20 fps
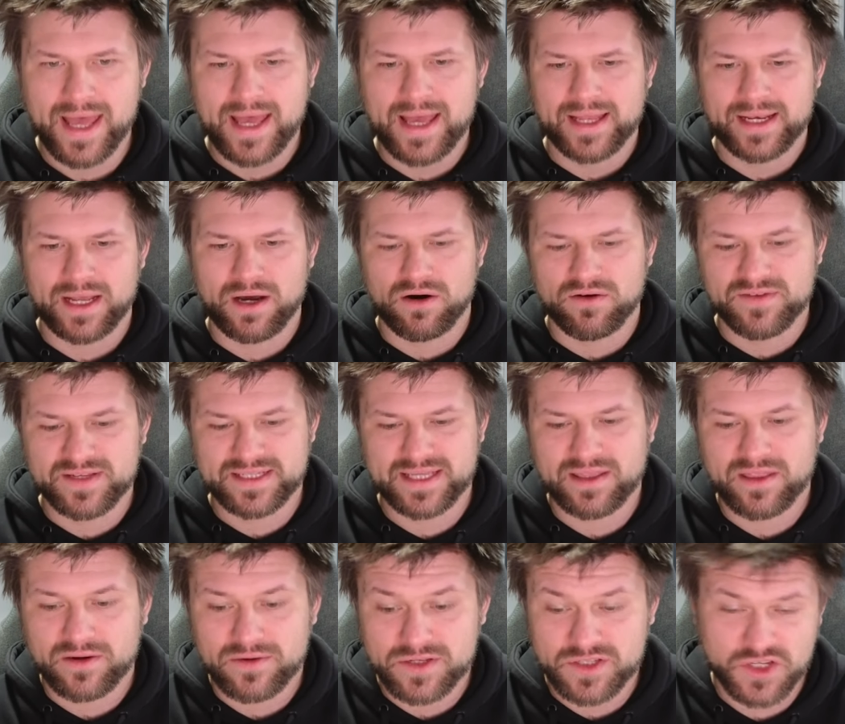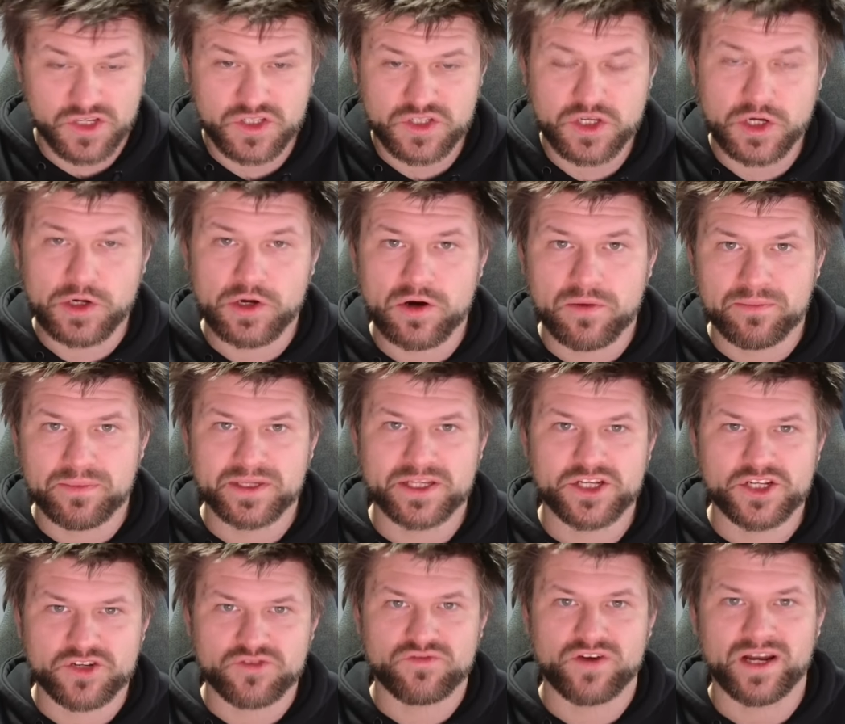Now, obviously, there is just no
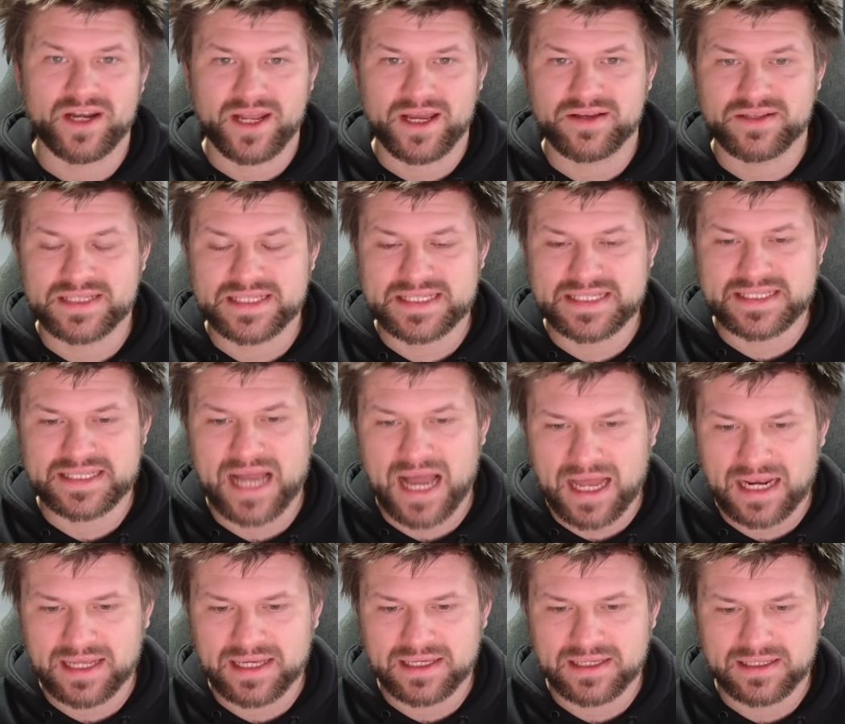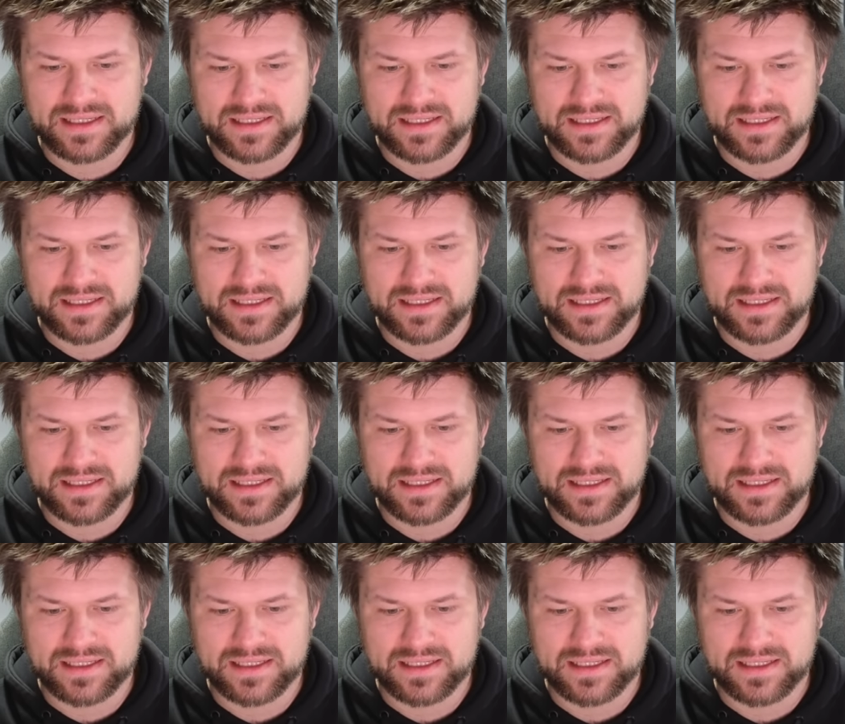competition right now to Starlink.